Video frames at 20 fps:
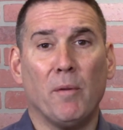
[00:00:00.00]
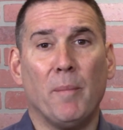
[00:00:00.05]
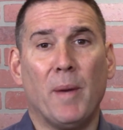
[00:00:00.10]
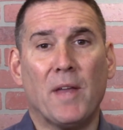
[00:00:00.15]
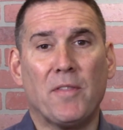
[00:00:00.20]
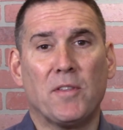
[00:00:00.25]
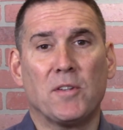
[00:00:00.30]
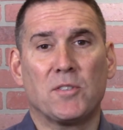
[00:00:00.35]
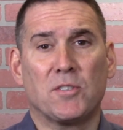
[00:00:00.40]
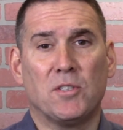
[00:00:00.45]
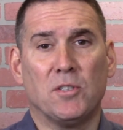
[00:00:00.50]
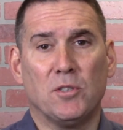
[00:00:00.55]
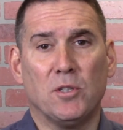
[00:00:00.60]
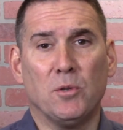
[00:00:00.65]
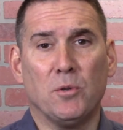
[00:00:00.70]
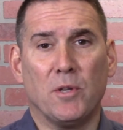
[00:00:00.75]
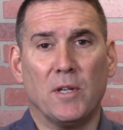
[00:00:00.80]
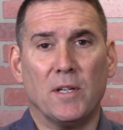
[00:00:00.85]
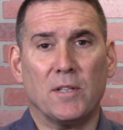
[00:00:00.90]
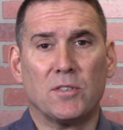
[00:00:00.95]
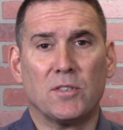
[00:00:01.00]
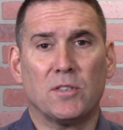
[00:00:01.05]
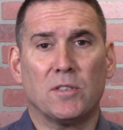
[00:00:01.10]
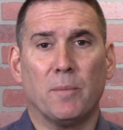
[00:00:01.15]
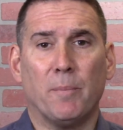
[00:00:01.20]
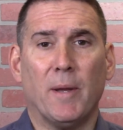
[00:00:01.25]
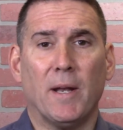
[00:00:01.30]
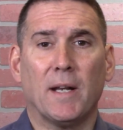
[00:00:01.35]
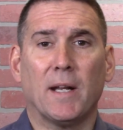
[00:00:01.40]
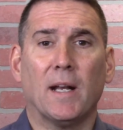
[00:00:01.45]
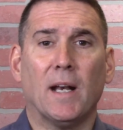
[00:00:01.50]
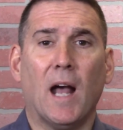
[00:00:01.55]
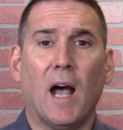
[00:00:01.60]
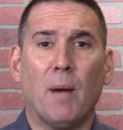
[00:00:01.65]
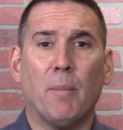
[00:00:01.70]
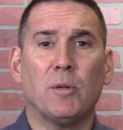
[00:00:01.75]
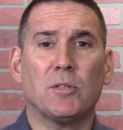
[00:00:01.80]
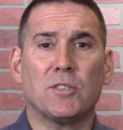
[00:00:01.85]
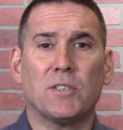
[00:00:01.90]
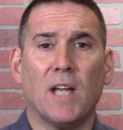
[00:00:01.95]
of methods to do this, depending on
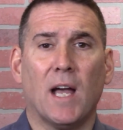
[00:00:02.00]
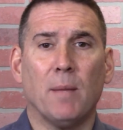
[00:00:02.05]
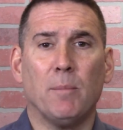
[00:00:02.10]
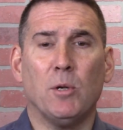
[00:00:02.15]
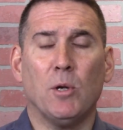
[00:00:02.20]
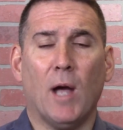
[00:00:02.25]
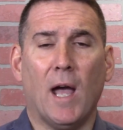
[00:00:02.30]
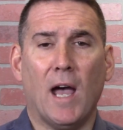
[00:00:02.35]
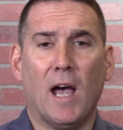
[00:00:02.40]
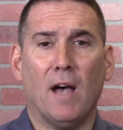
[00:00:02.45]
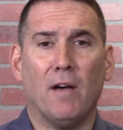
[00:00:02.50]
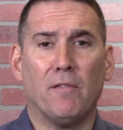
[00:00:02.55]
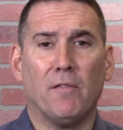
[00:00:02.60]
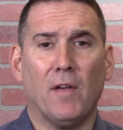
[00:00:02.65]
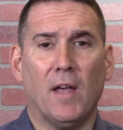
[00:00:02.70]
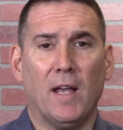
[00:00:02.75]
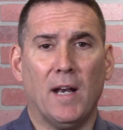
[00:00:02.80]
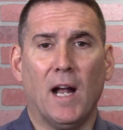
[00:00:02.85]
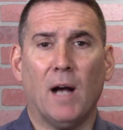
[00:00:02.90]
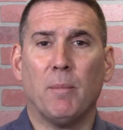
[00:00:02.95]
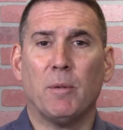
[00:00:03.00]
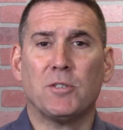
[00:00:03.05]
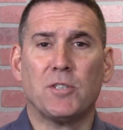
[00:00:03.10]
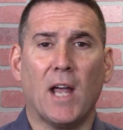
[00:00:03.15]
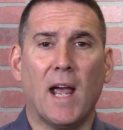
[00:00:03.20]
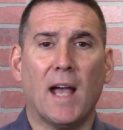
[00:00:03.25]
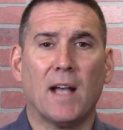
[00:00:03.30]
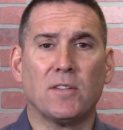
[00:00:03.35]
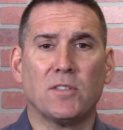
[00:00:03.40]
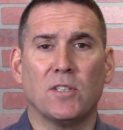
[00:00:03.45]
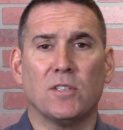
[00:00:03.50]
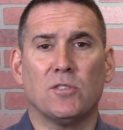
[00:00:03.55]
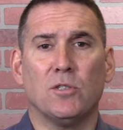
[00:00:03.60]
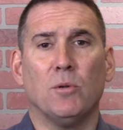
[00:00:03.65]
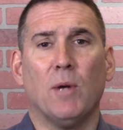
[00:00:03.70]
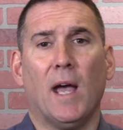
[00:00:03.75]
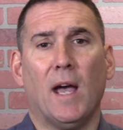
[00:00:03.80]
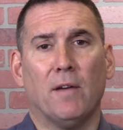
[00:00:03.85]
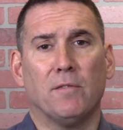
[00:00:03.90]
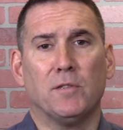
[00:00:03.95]
how much time you have and how much access
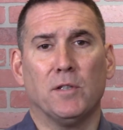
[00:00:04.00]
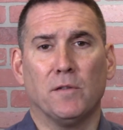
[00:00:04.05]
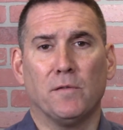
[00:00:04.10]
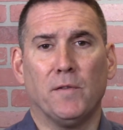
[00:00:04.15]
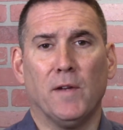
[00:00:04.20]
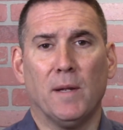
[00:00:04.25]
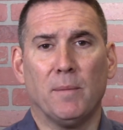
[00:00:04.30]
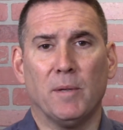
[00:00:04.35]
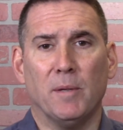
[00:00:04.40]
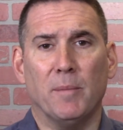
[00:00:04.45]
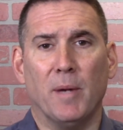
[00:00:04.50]
you have to your family